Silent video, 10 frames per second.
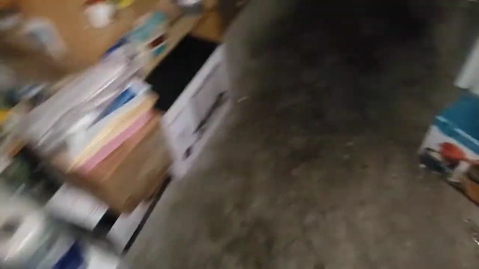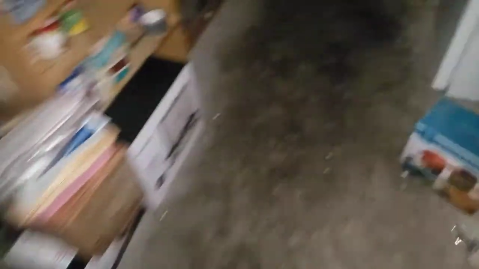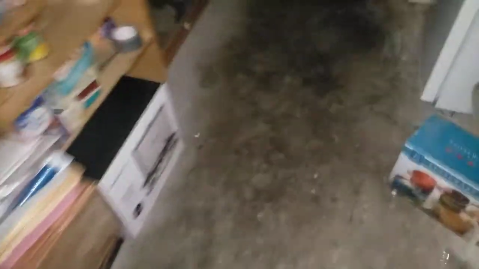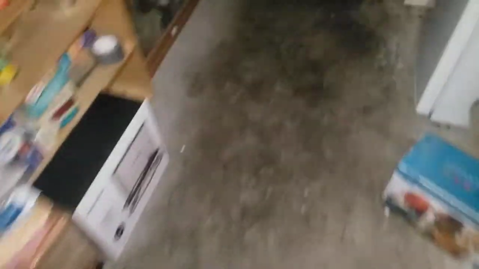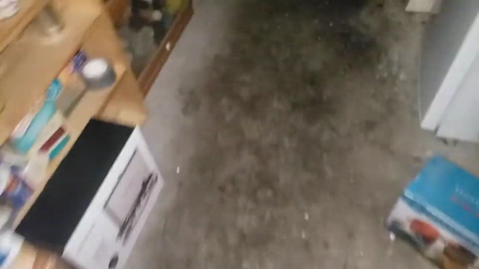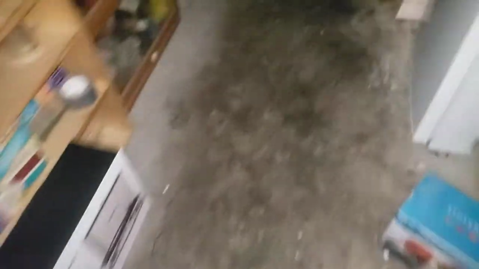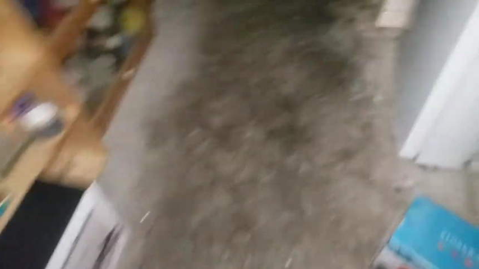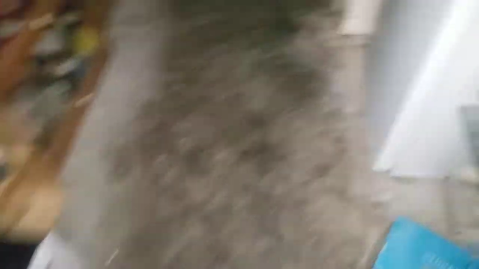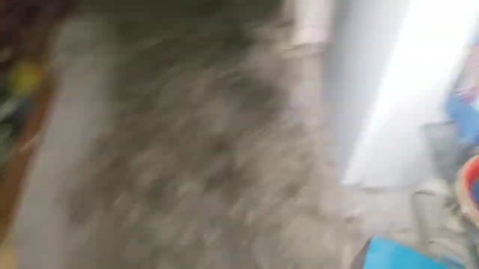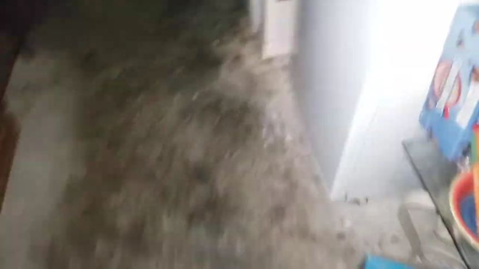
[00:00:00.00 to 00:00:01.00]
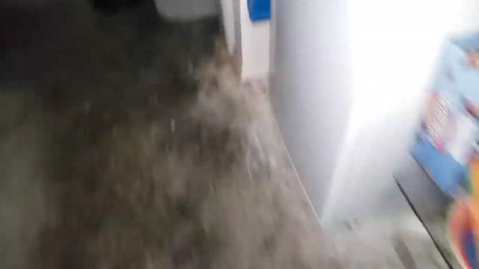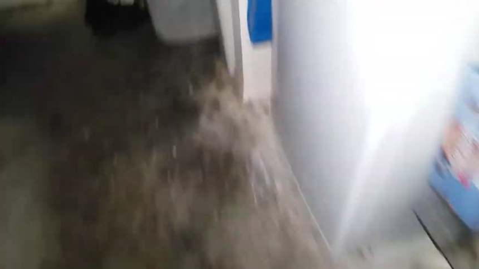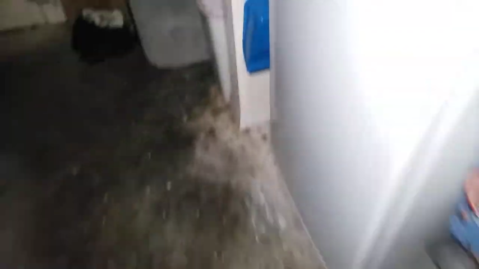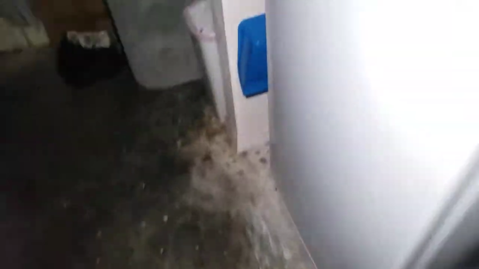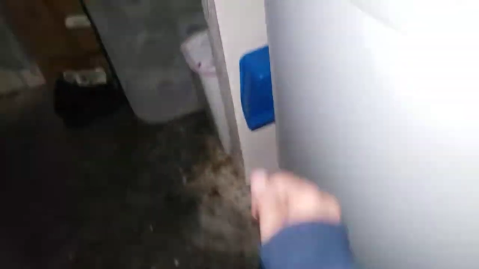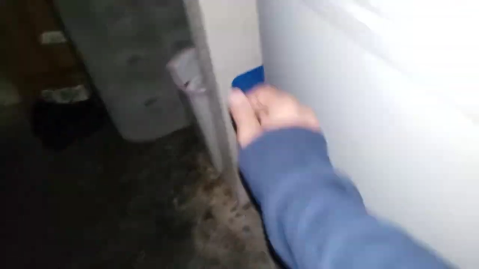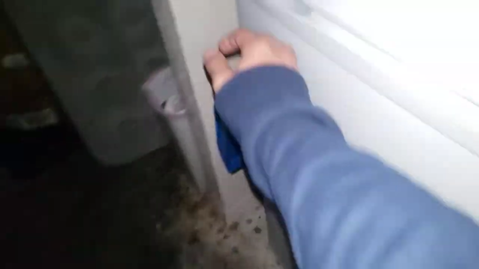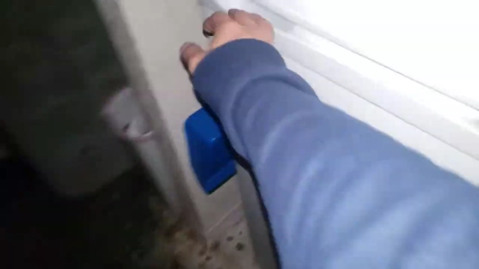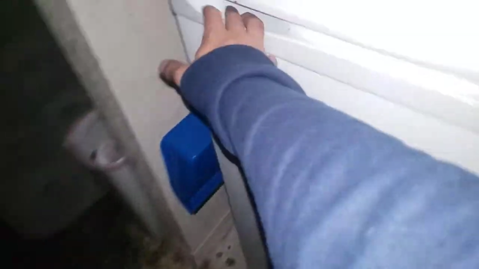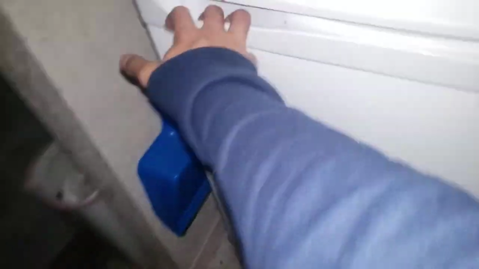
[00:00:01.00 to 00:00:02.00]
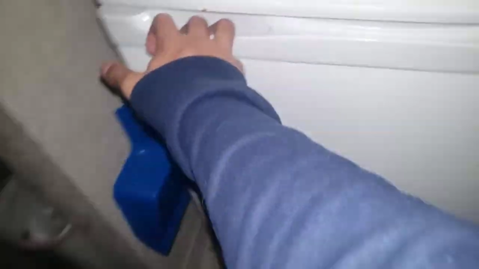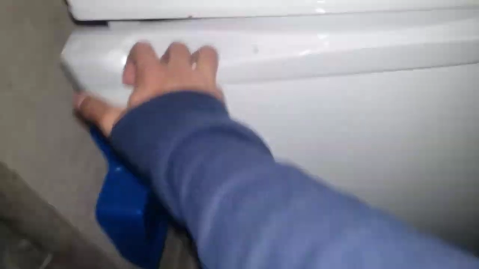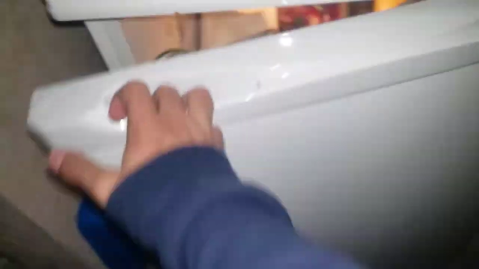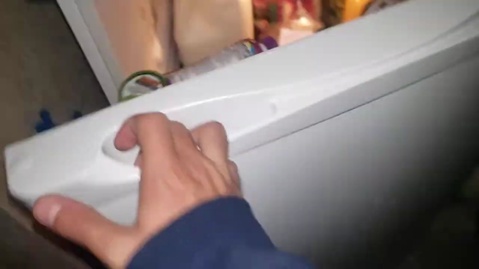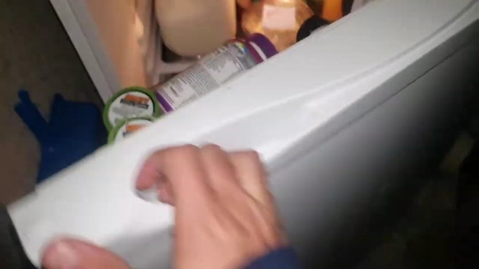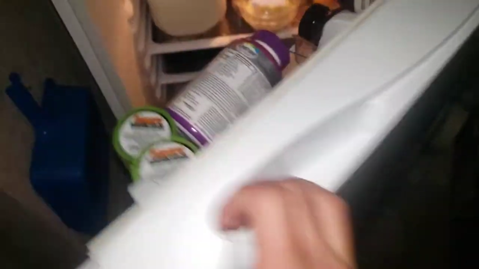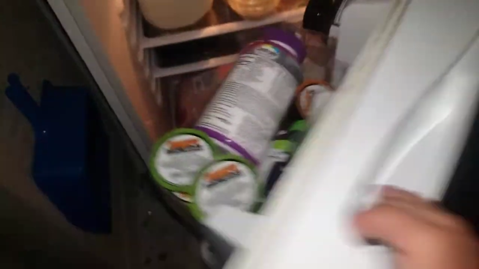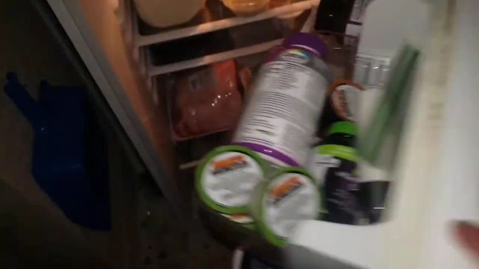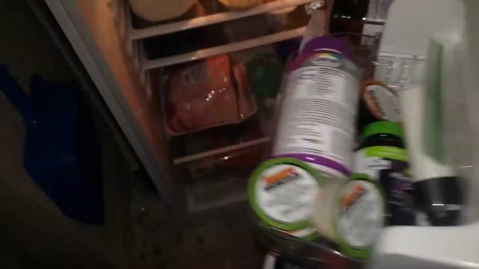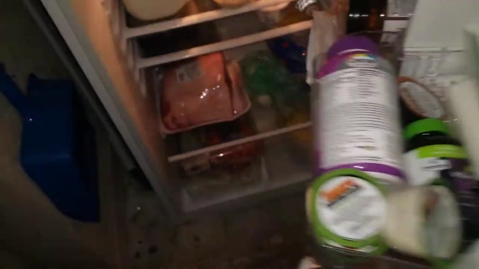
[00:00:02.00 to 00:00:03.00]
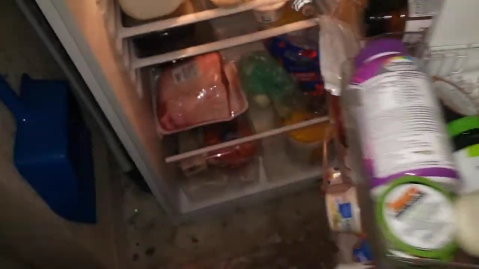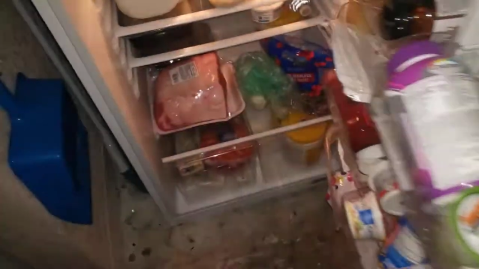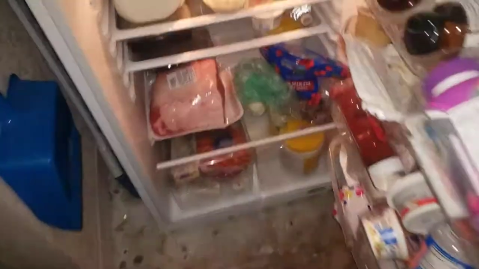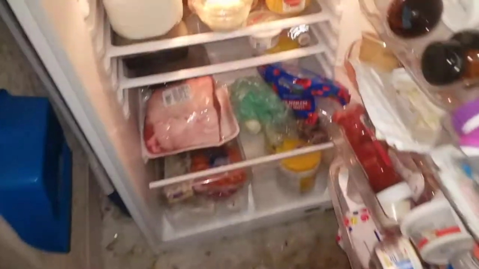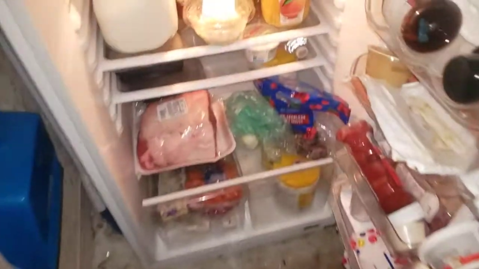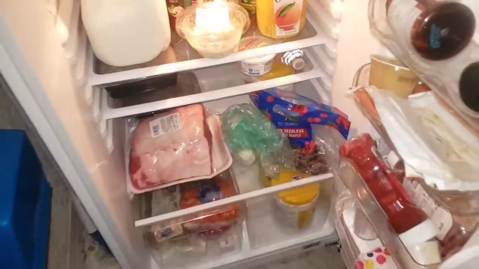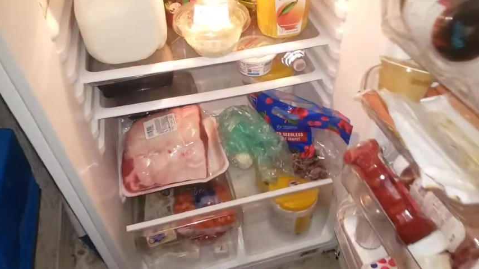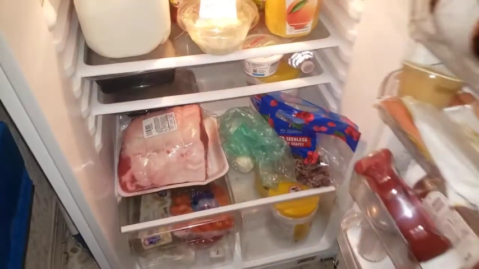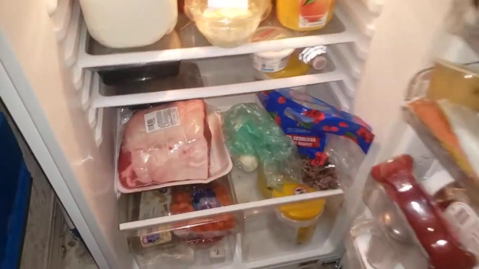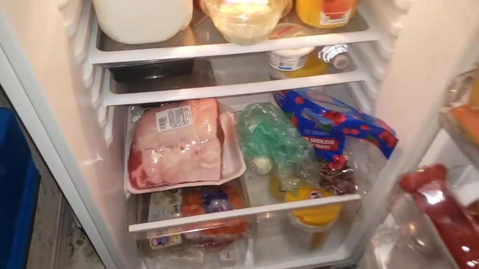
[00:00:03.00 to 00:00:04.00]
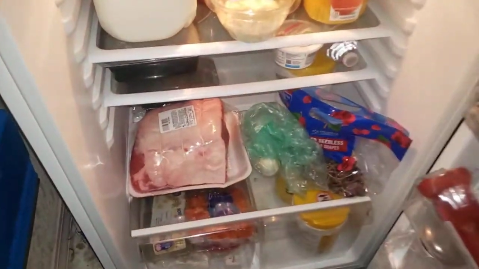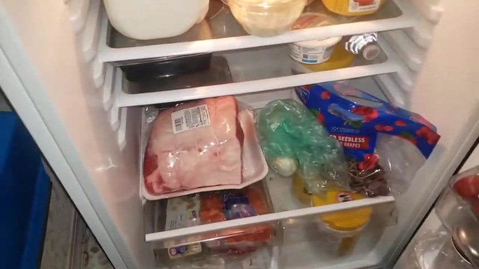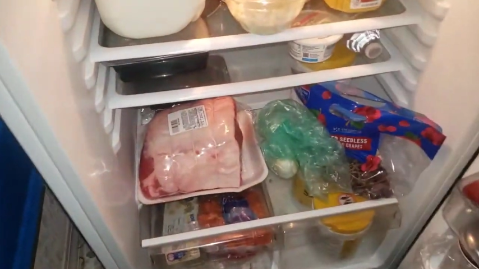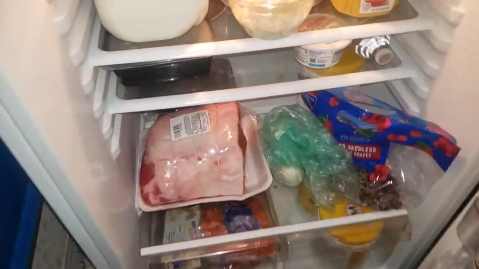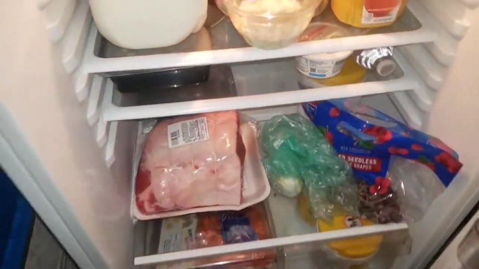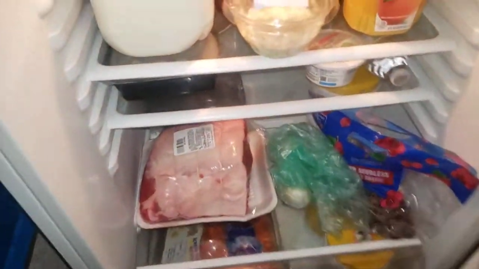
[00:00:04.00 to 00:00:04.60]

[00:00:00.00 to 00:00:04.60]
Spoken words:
Nobody's mouth can be seen.